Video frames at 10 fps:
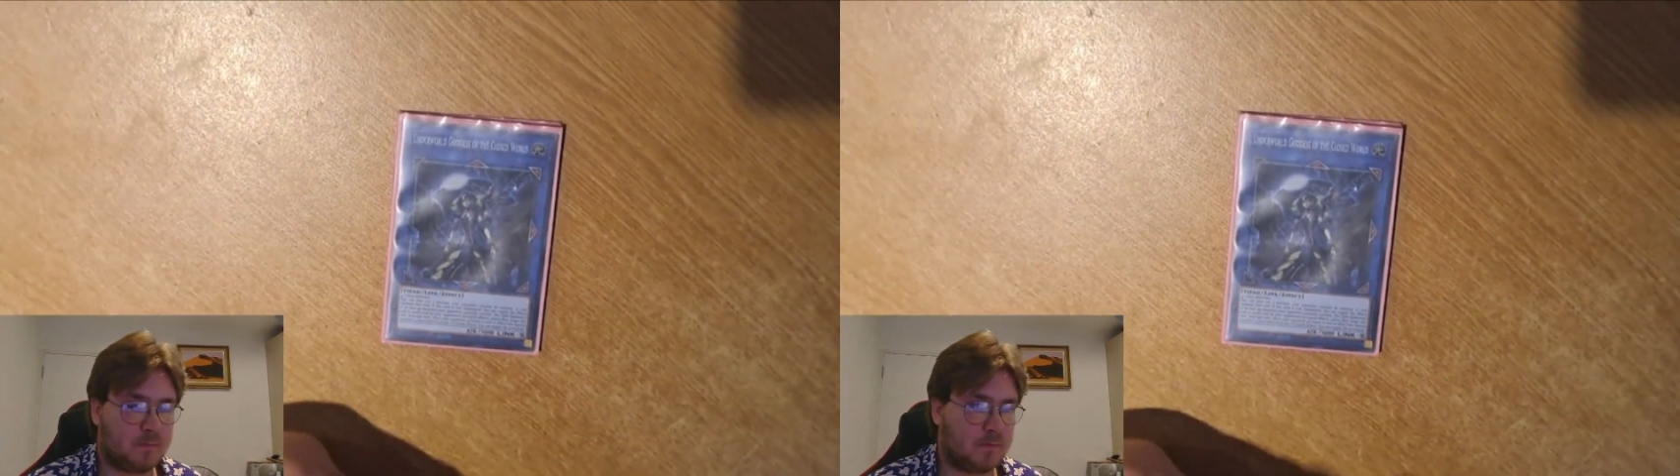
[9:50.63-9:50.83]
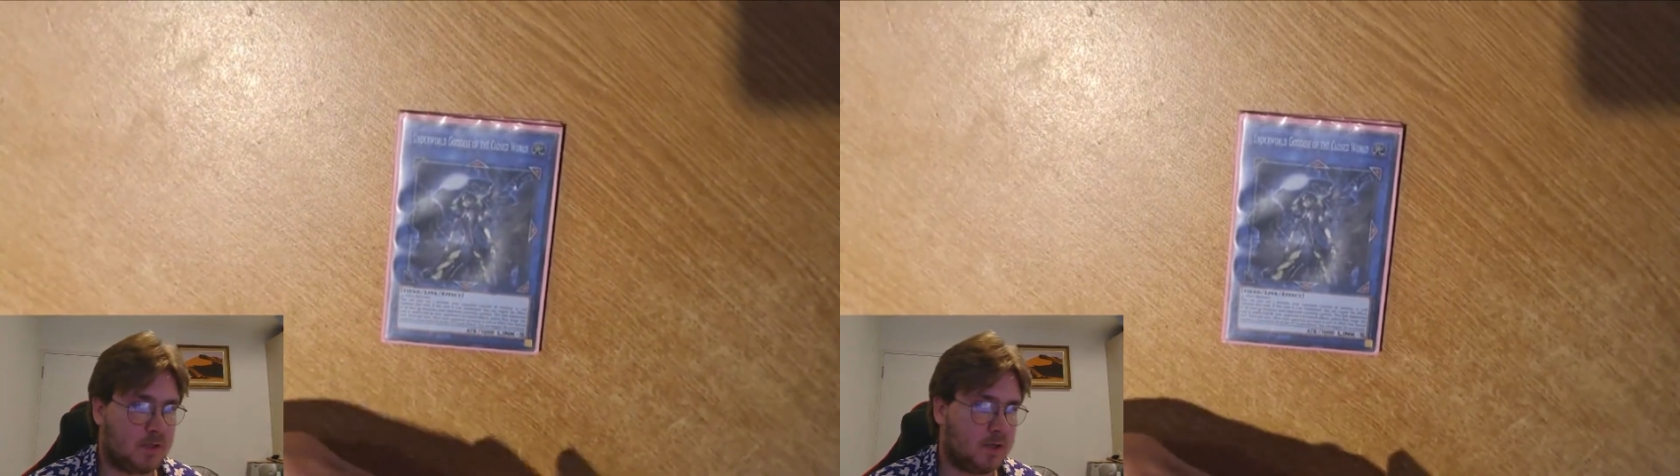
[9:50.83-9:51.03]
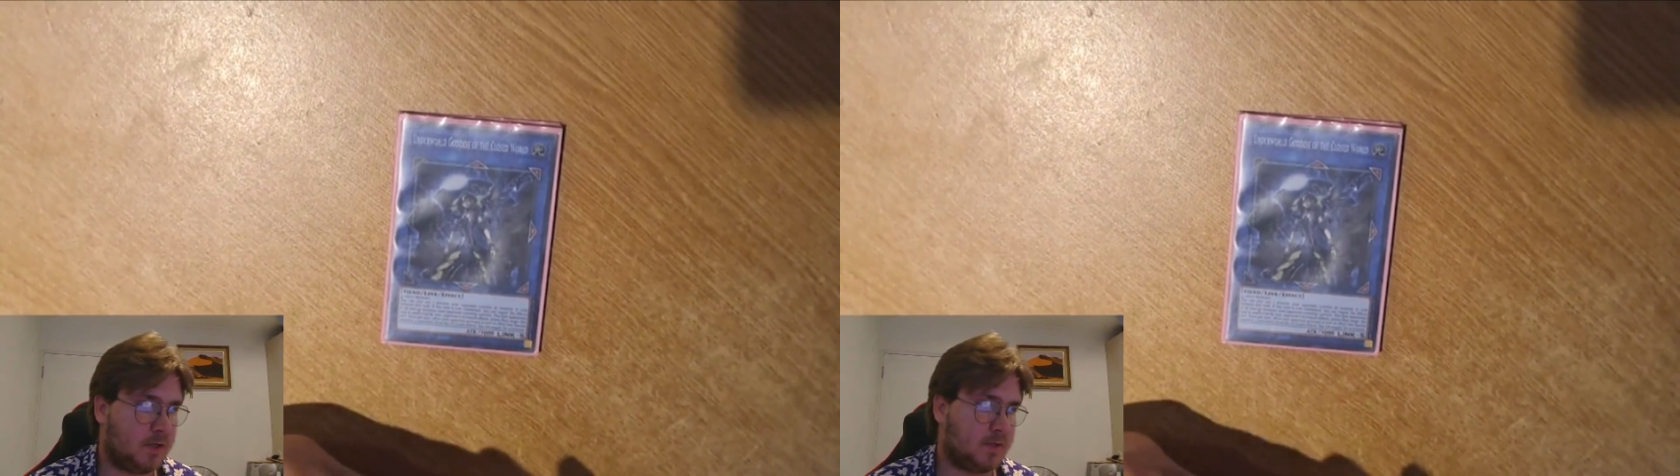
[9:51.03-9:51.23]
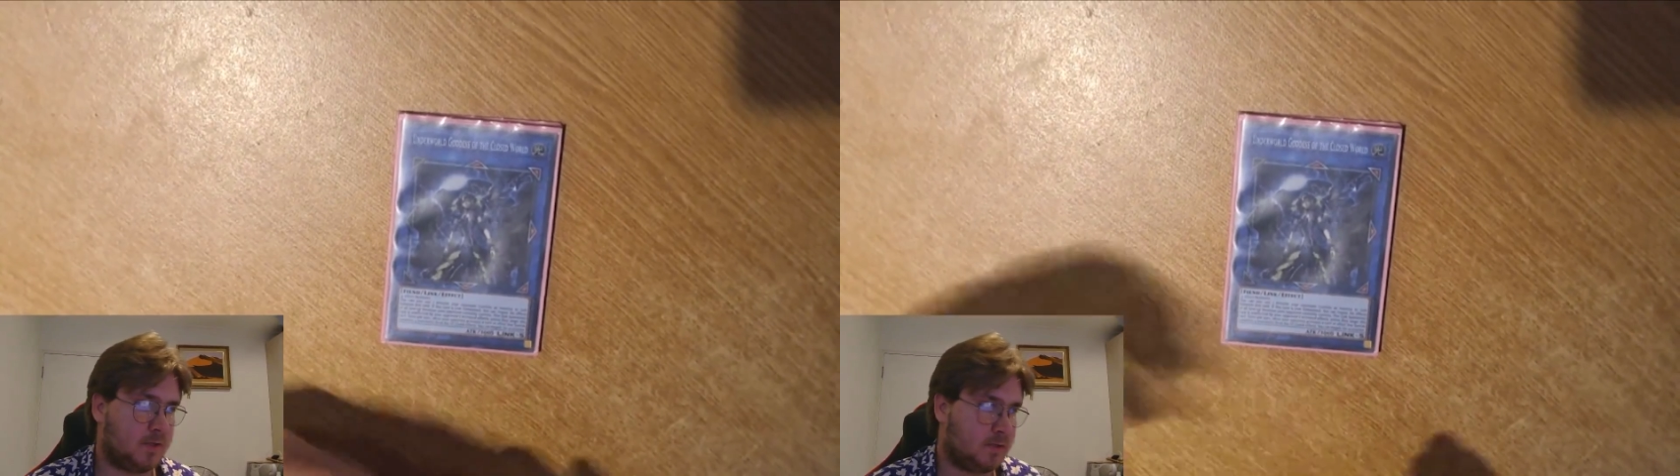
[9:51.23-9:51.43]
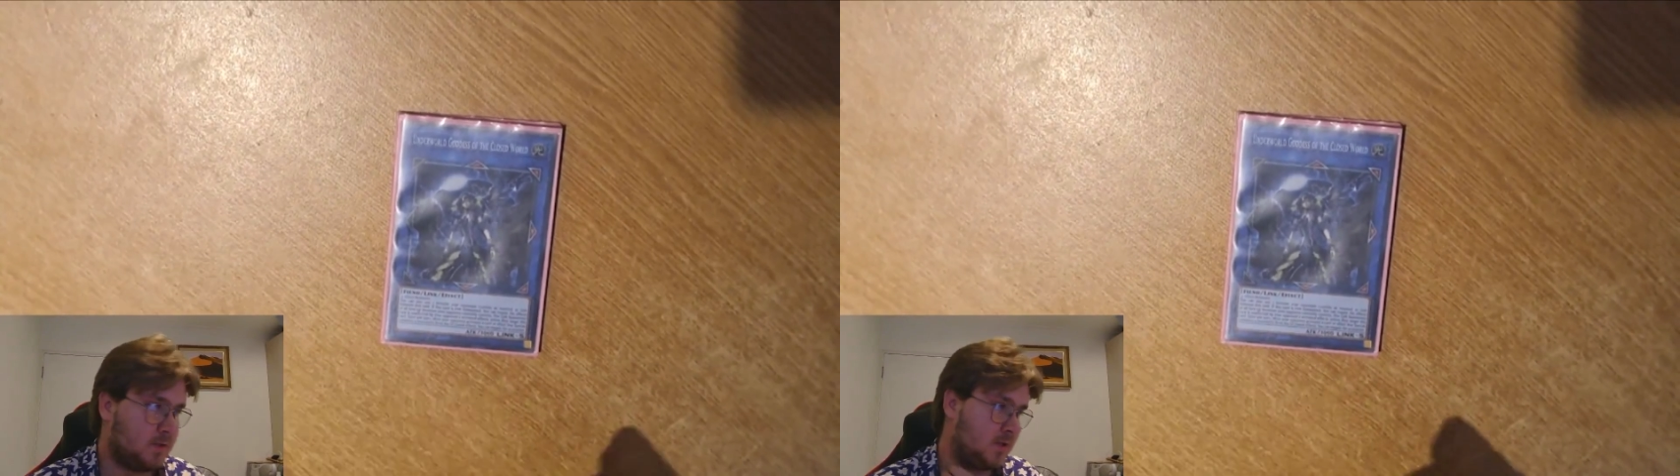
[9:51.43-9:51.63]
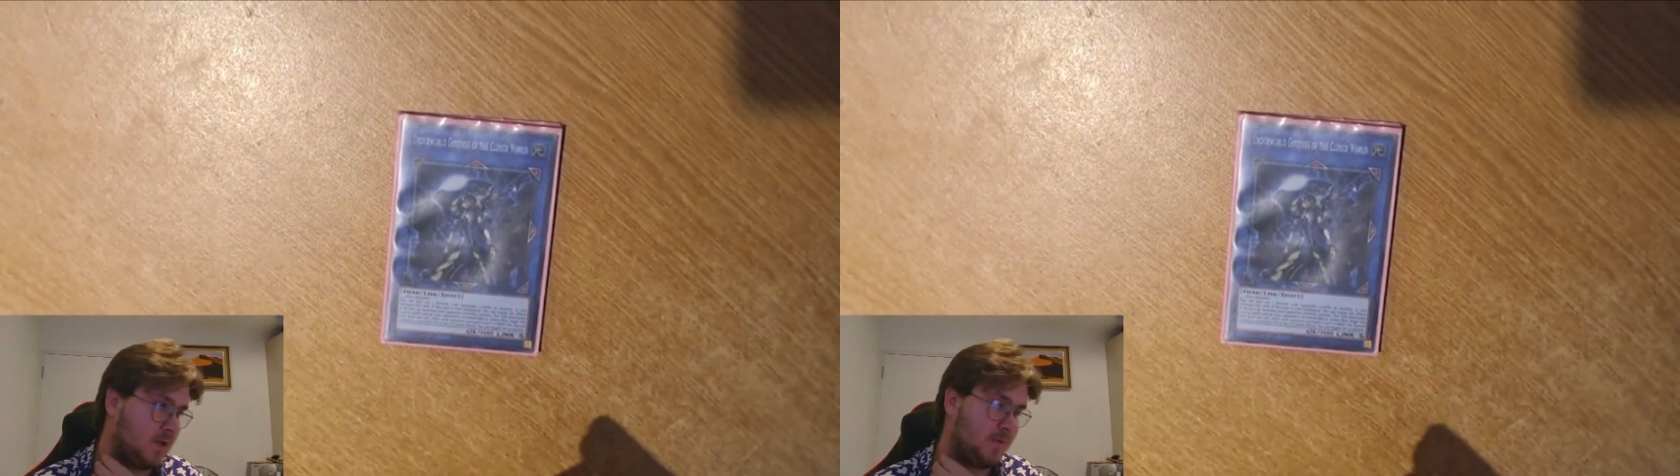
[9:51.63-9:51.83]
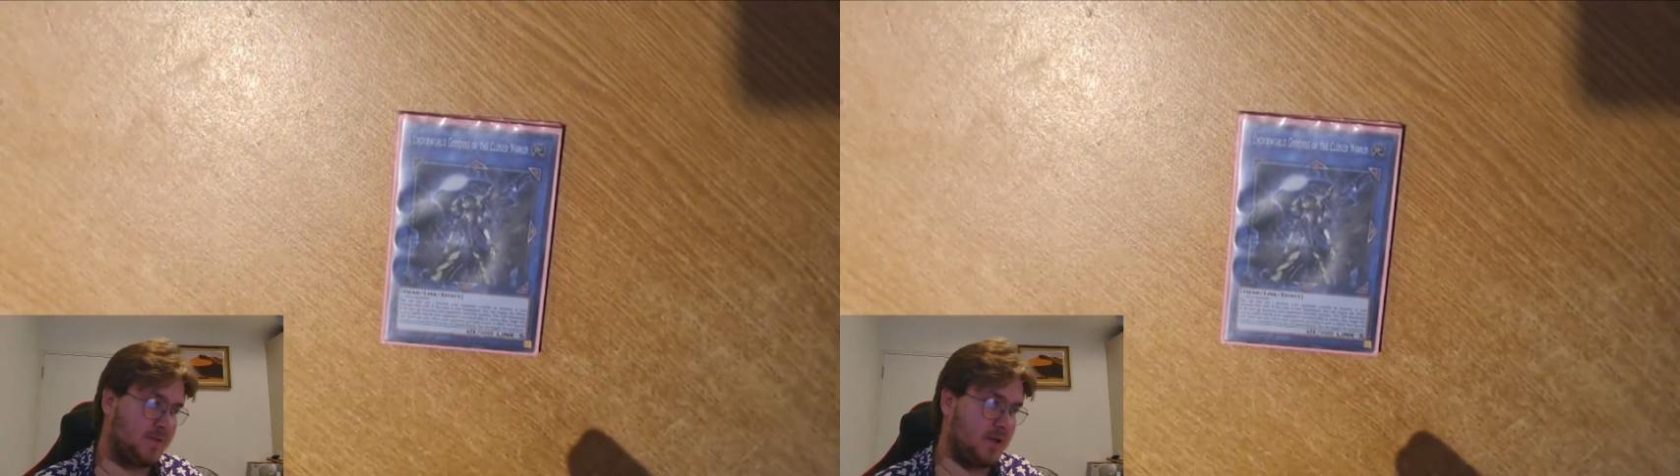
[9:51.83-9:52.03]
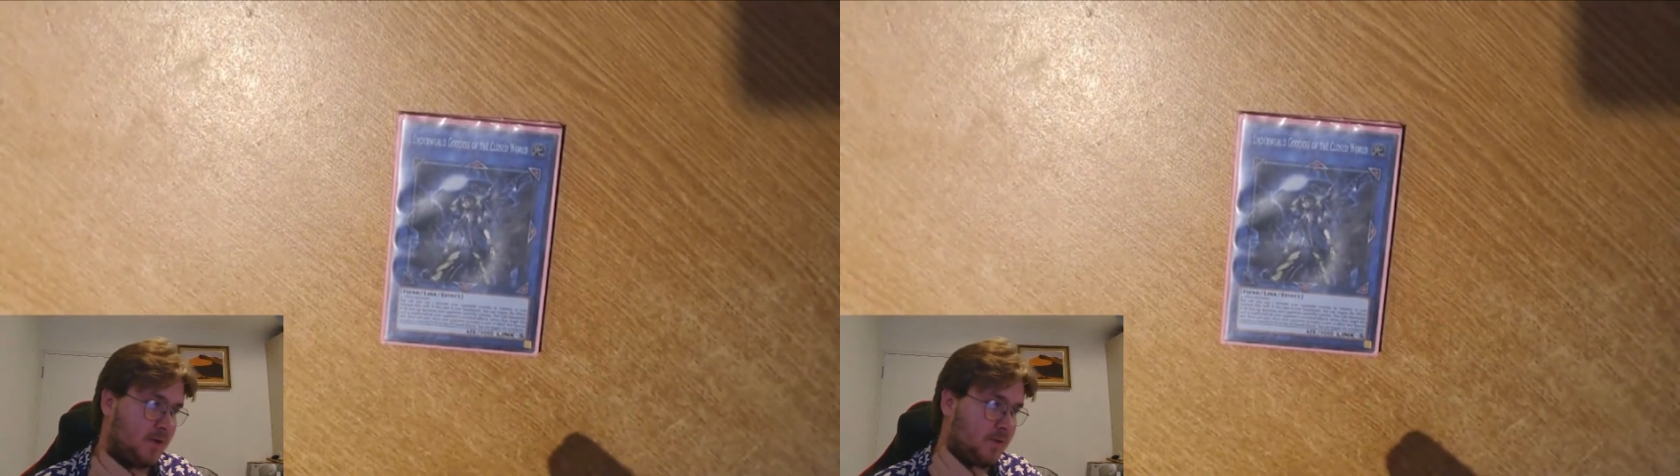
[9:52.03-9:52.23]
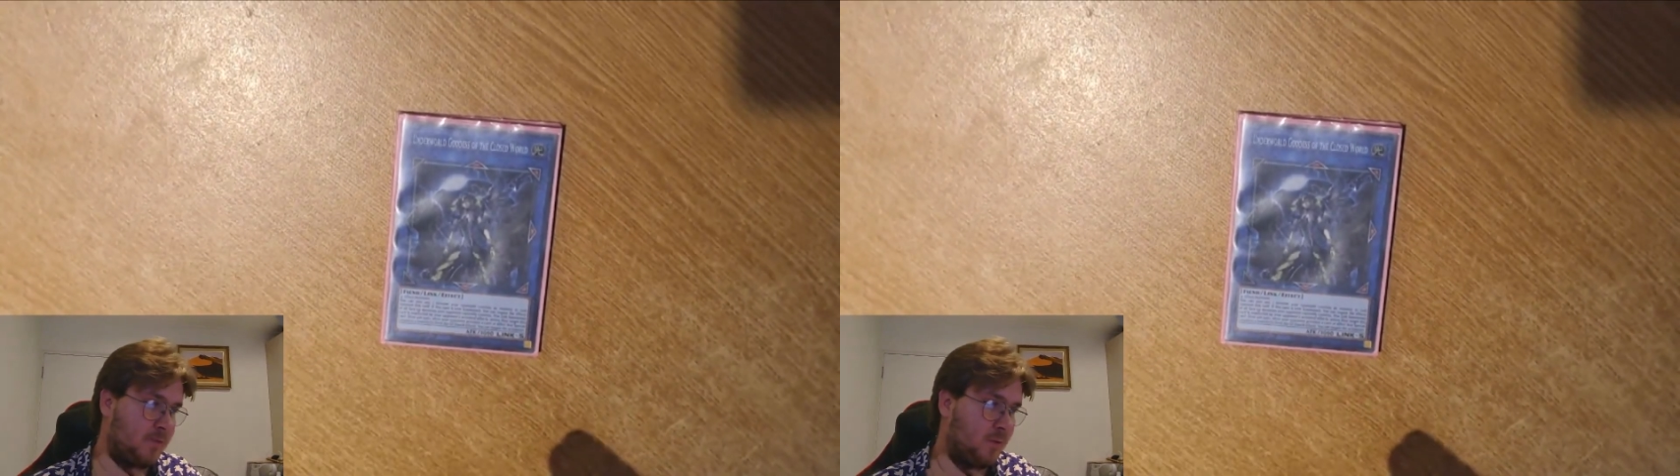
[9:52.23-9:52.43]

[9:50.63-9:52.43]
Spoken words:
It just helps out